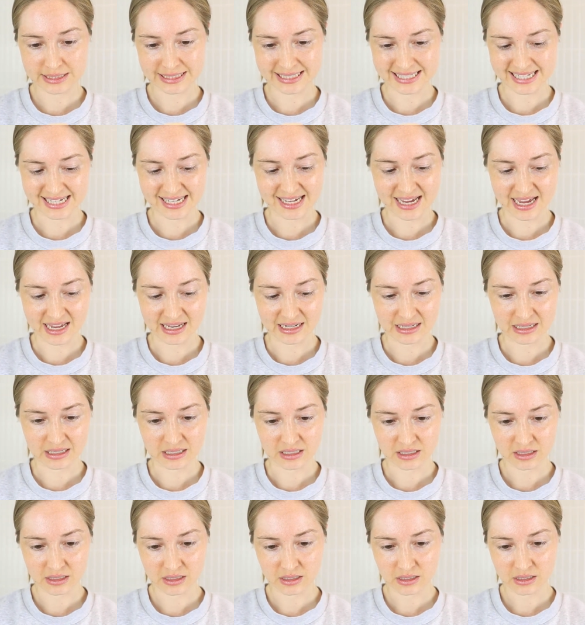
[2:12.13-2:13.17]

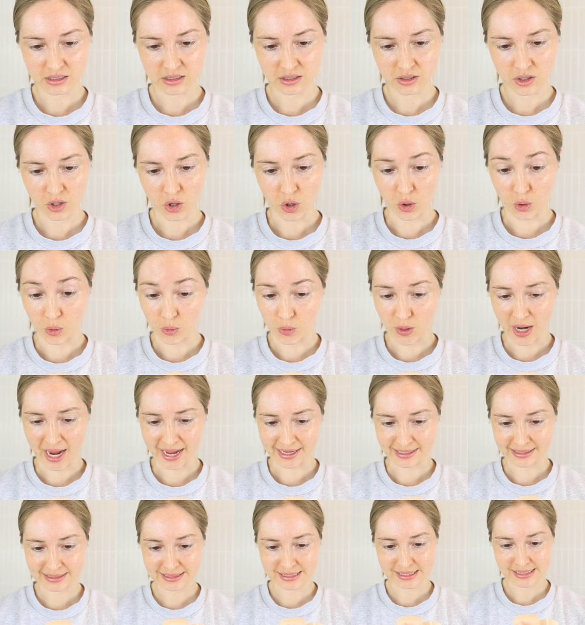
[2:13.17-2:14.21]
CN
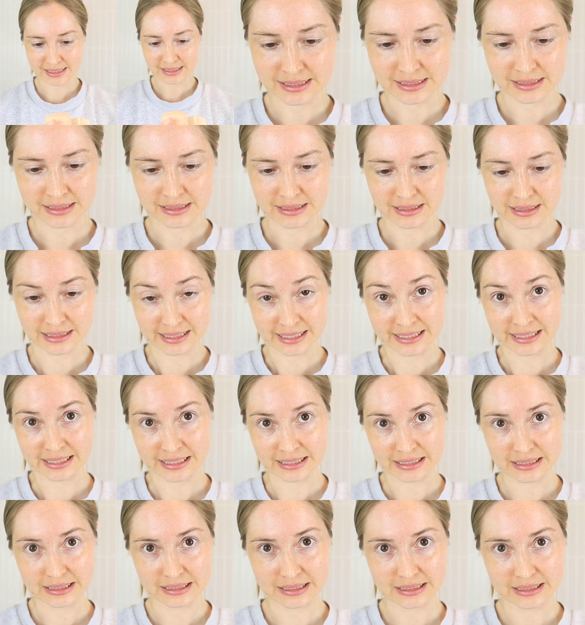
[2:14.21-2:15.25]
08
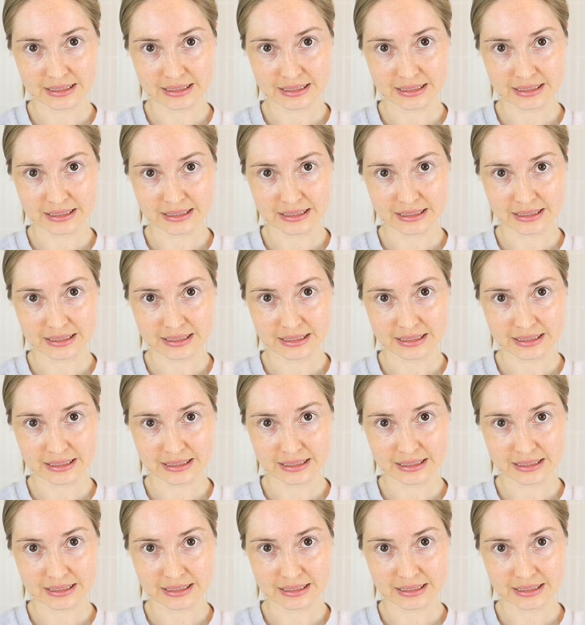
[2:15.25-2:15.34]
Linen.